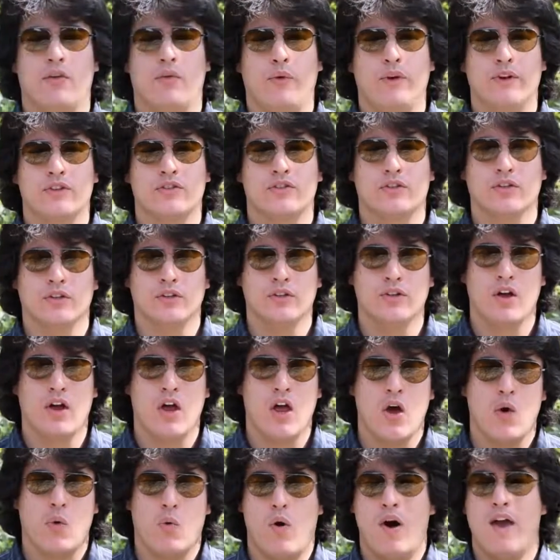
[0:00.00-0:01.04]
reason
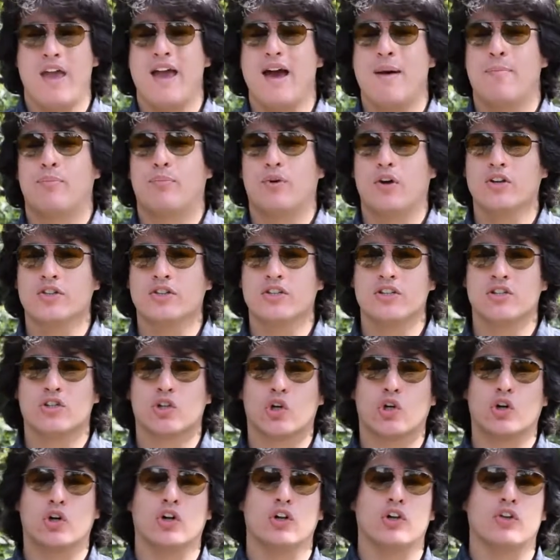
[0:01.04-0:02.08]
why a process
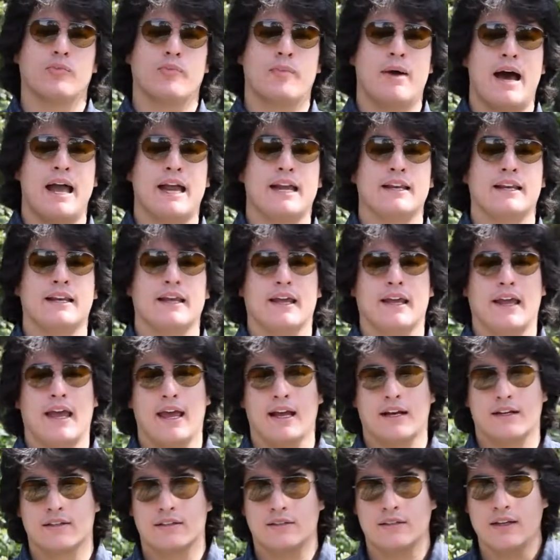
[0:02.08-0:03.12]
called mining
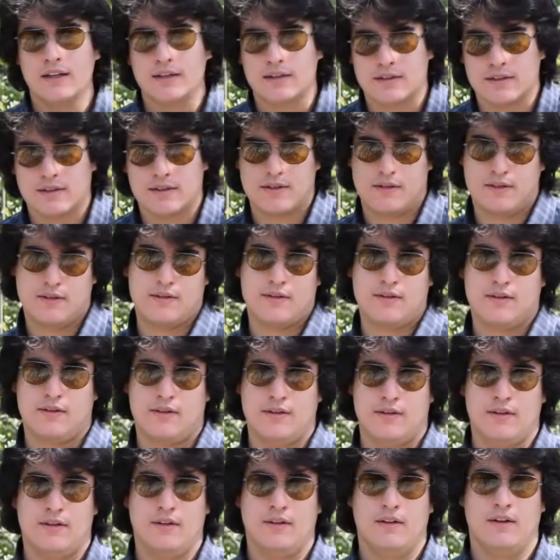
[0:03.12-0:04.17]
exists.
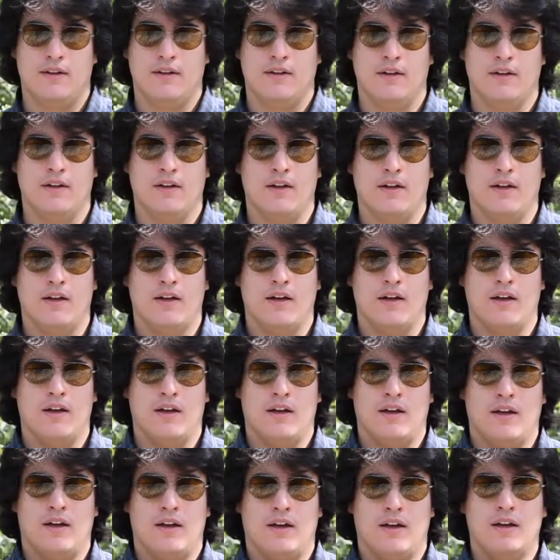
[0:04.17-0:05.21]

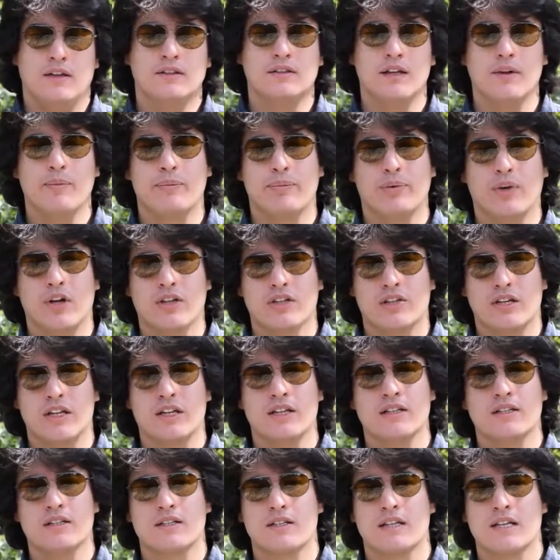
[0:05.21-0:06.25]
It's a
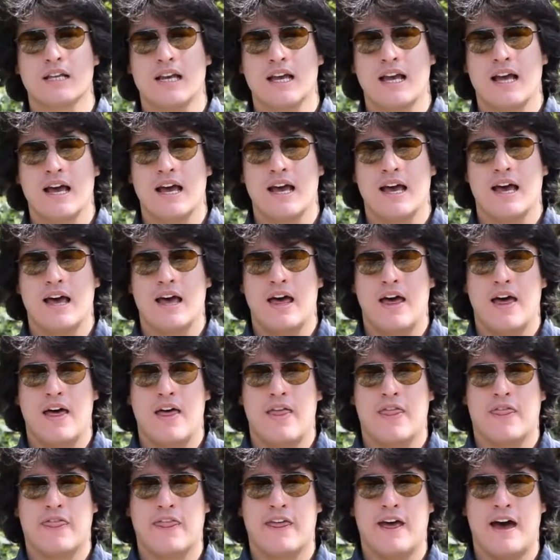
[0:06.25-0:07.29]
process
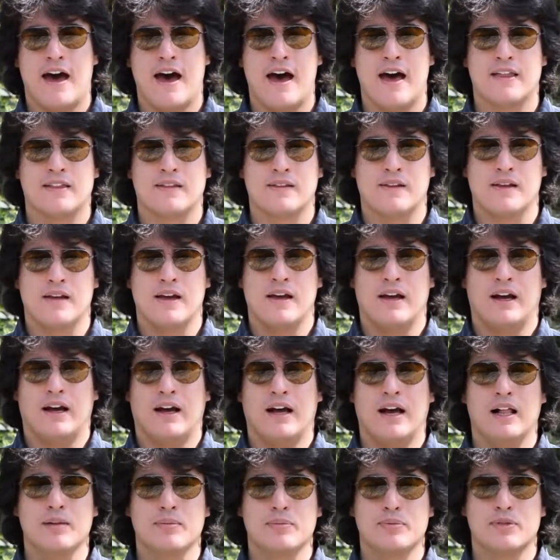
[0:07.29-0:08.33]
that
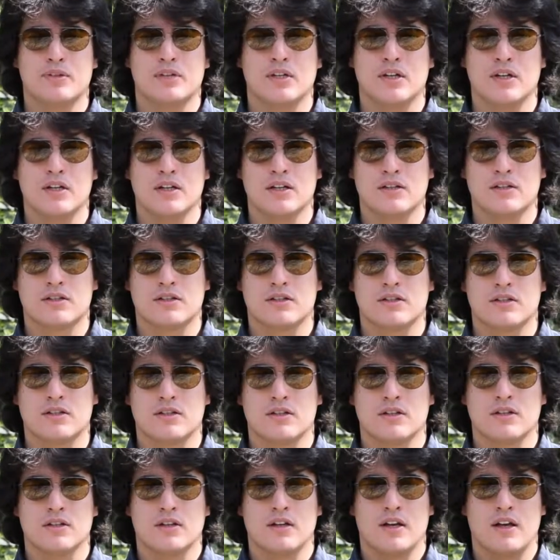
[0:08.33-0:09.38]
helps us
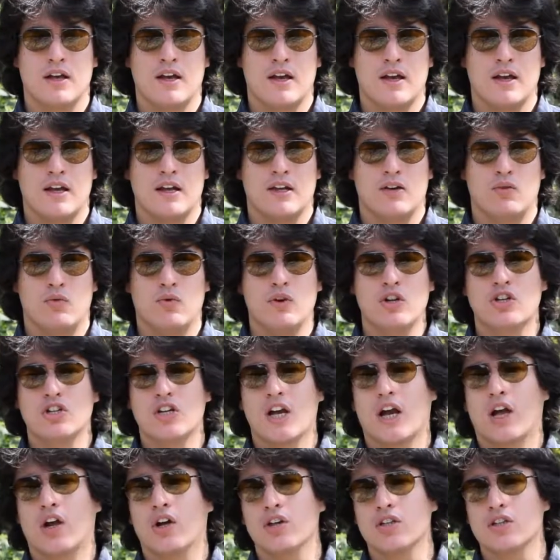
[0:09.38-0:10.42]
reach
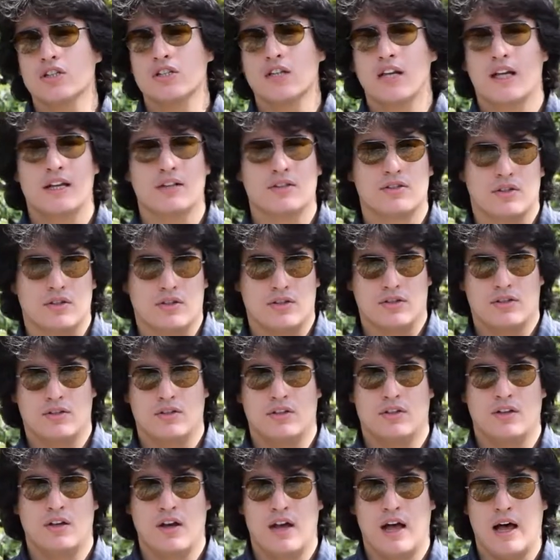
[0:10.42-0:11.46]
a consensus
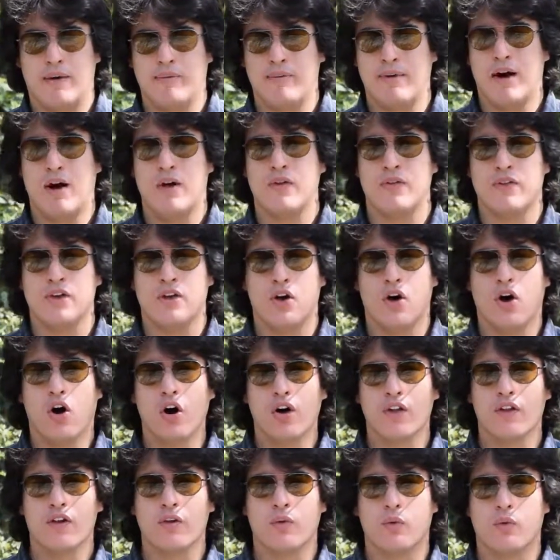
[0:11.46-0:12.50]
about the
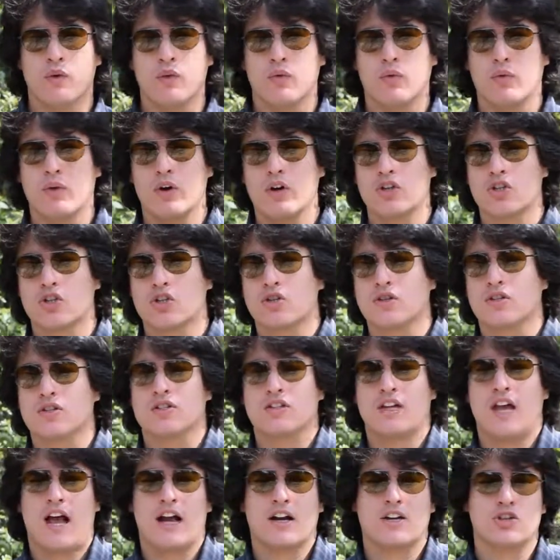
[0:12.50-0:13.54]
order with which
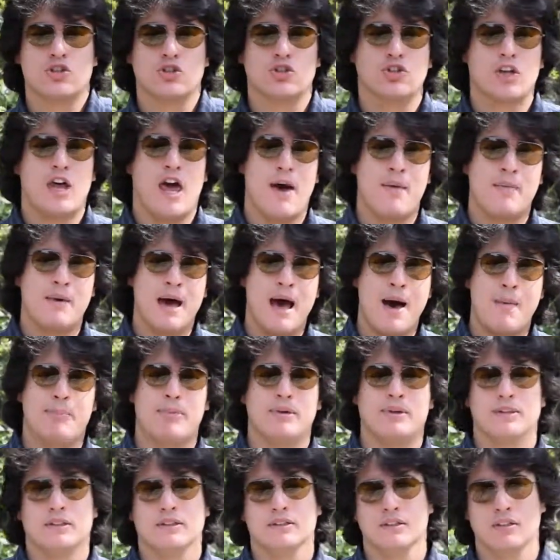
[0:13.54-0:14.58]
transactions have
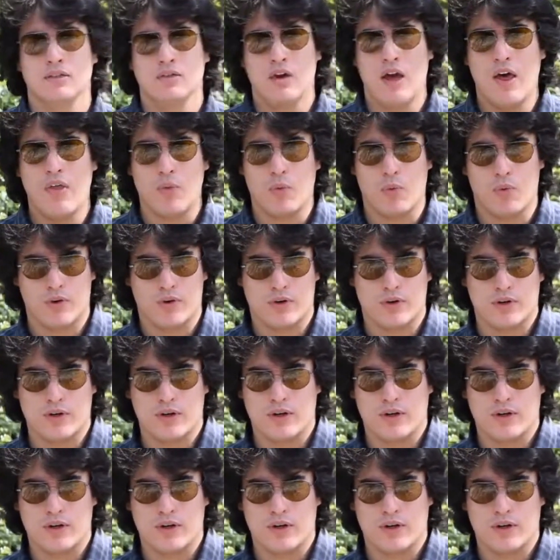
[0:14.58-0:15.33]
happened in the network.